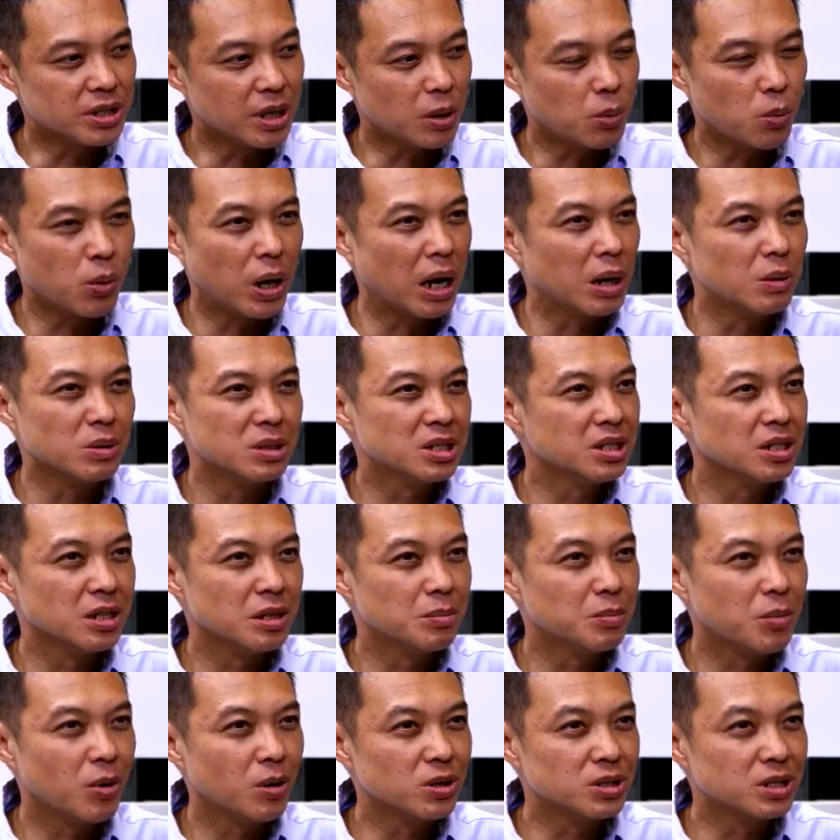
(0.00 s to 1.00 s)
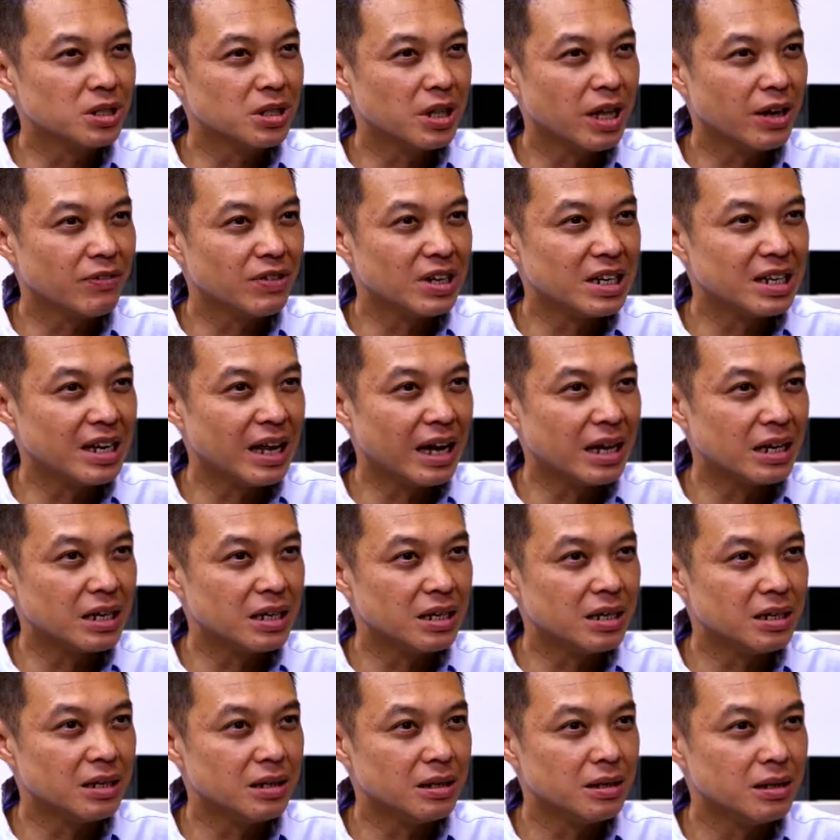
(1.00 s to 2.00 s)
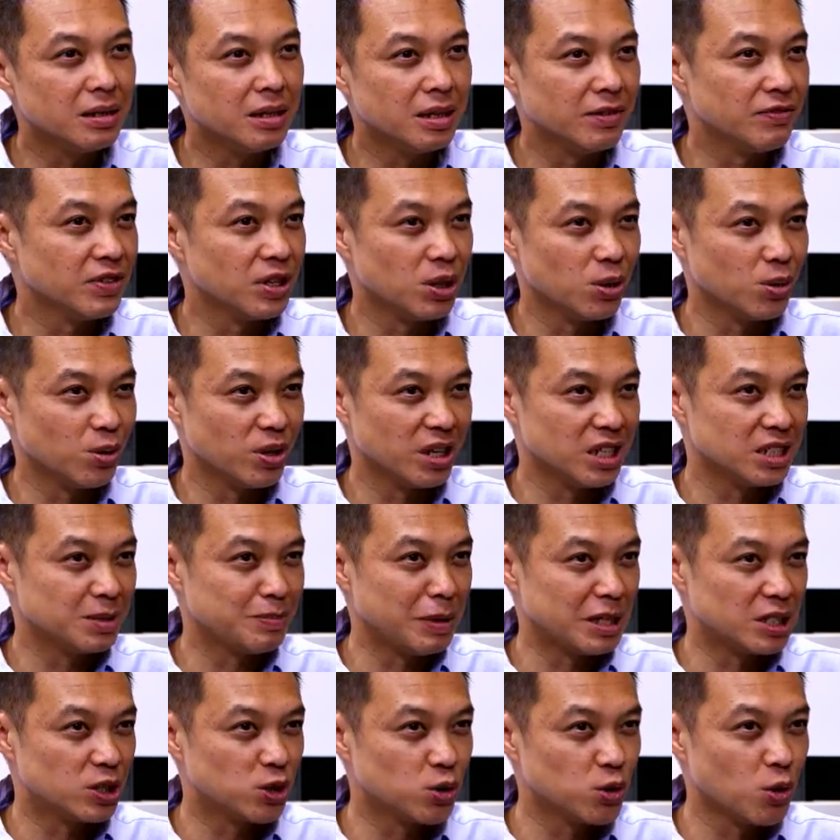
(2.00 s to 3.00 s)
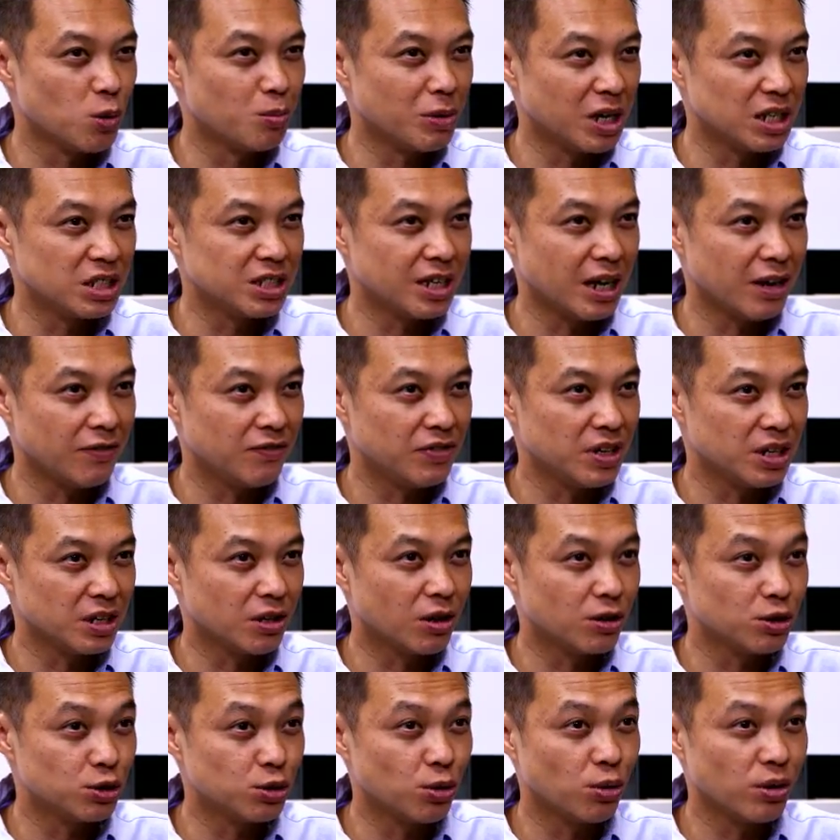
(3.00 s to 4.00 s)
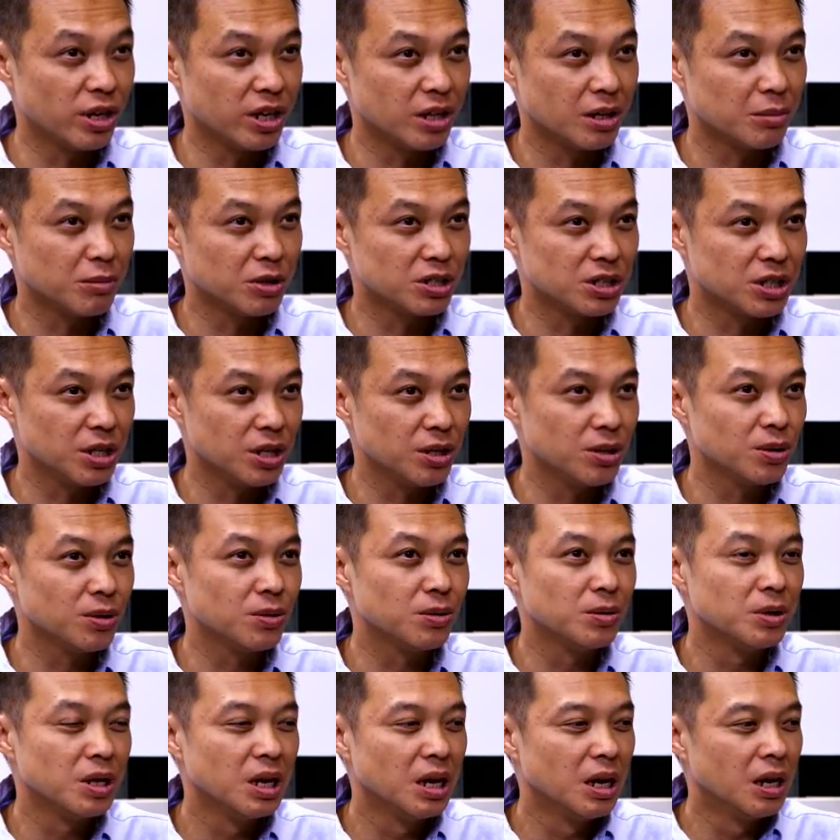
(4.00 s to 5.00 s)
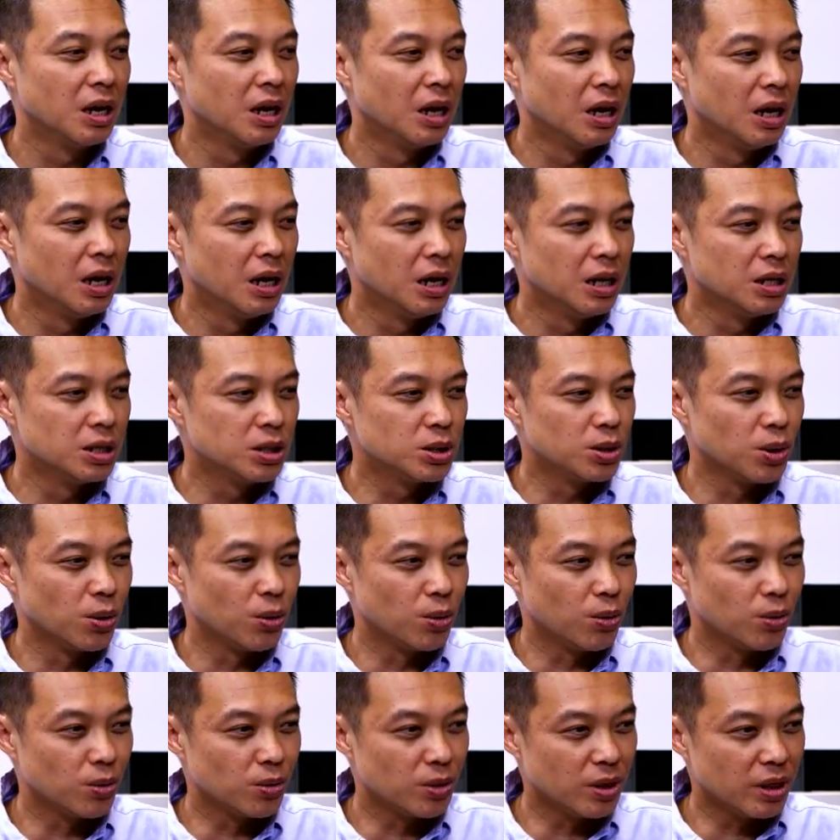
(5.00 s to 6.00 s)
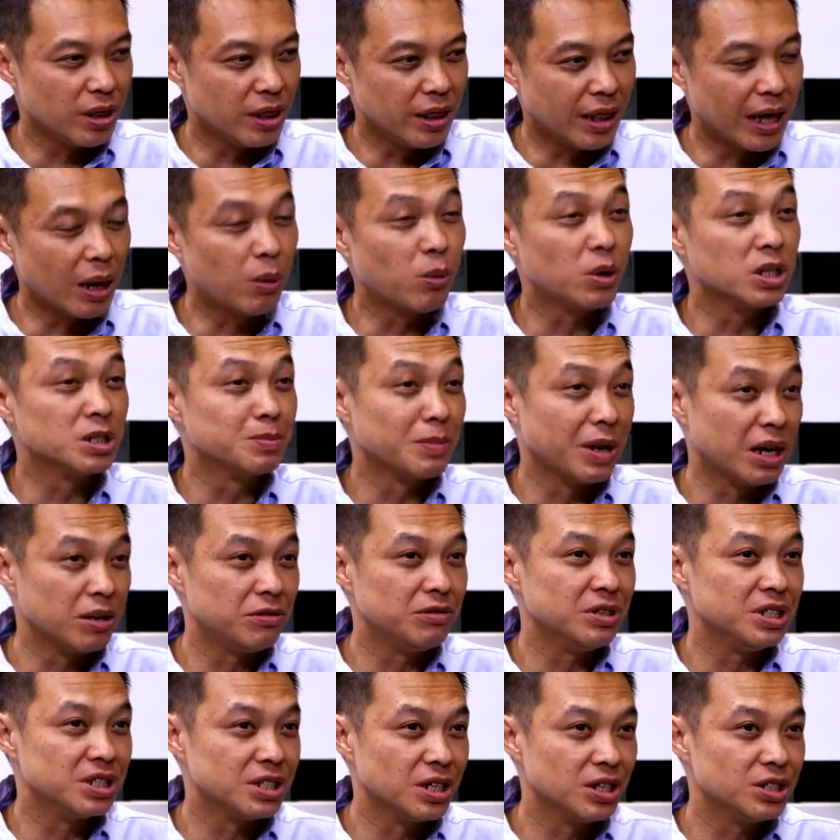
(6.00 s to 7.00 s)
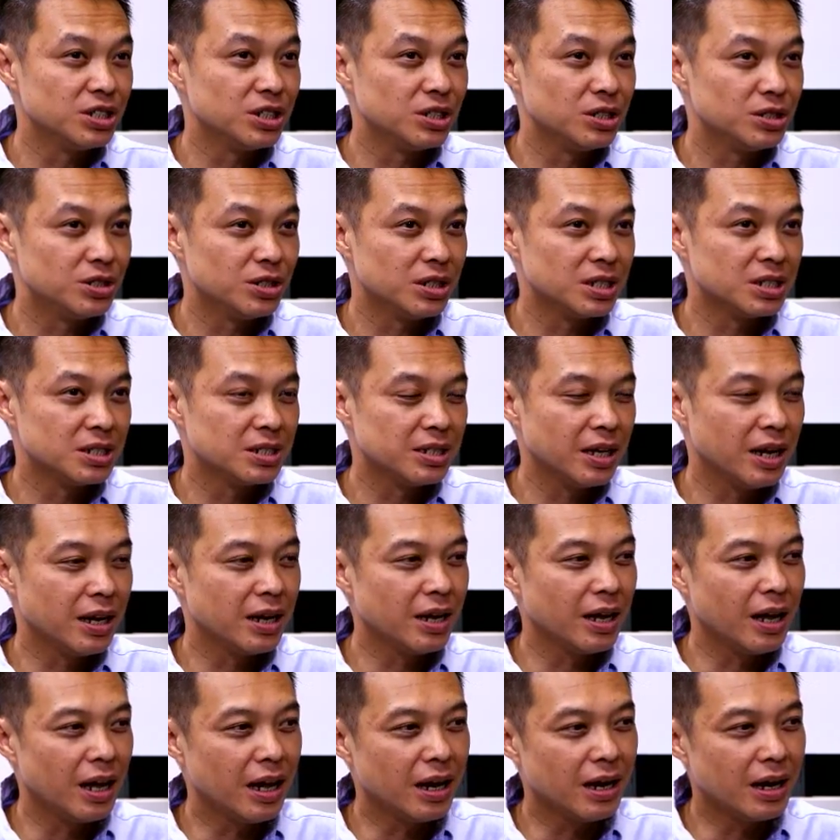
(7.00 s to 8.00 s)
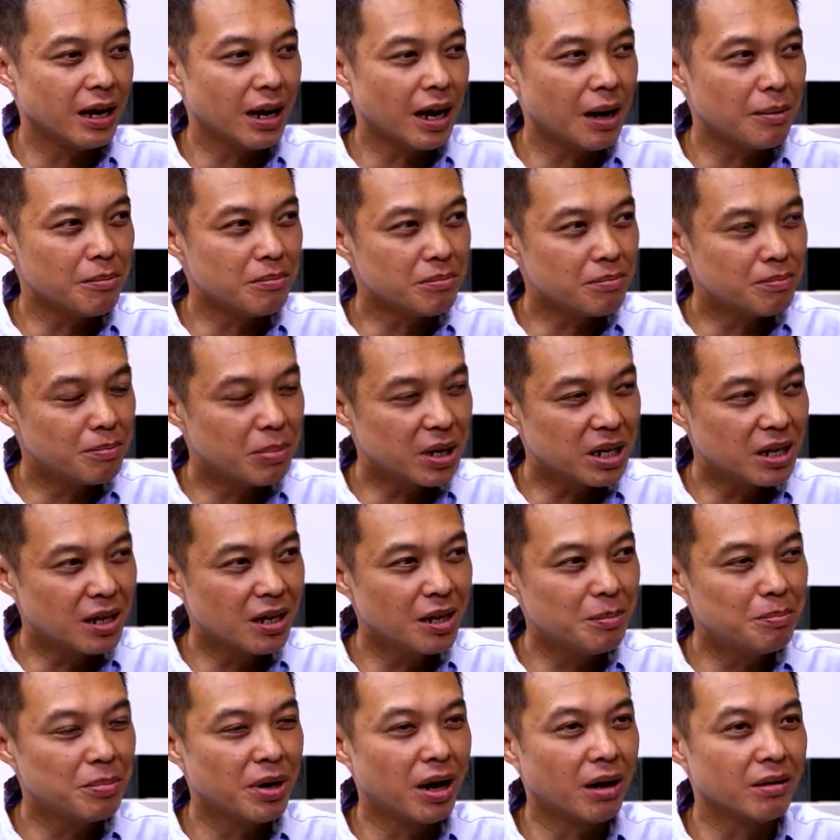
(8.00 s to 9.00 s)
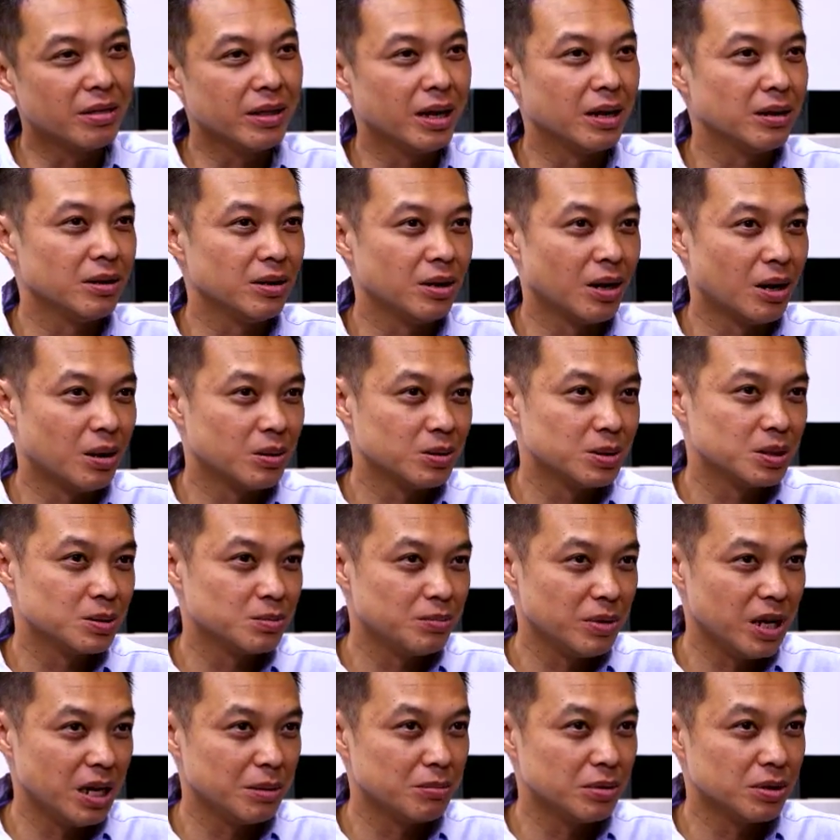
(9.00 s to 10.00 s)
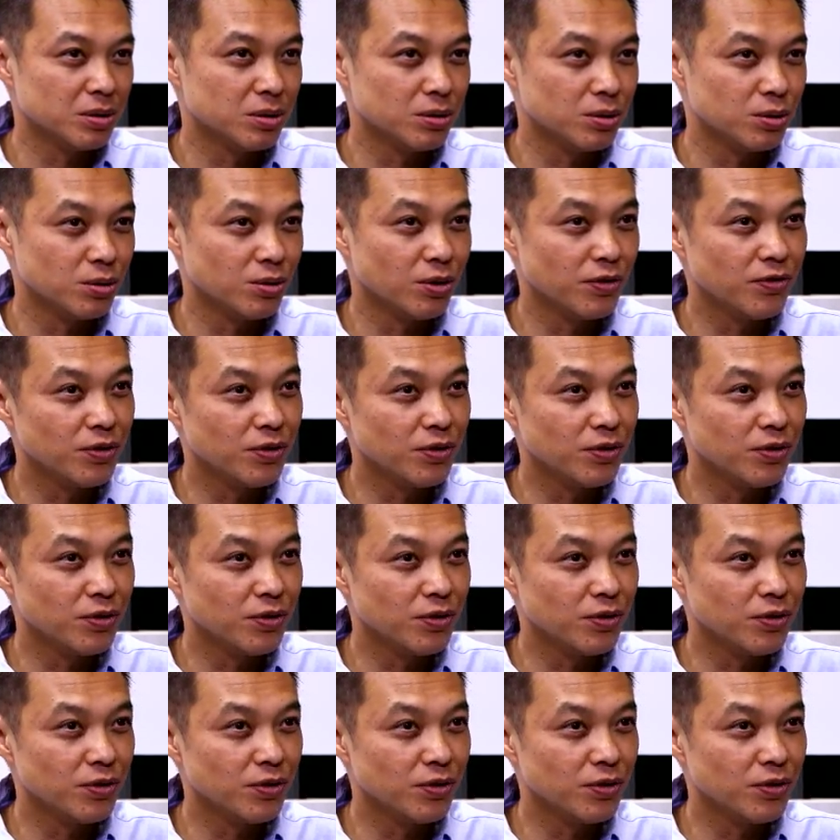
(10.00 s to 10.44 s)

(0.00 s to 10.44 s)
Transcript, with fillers: that why was Singapore still having dengue even though they spent so much effort controlling the mosquito? So that was my research interest, and, and I'm particularly proud that you know, I was able to do a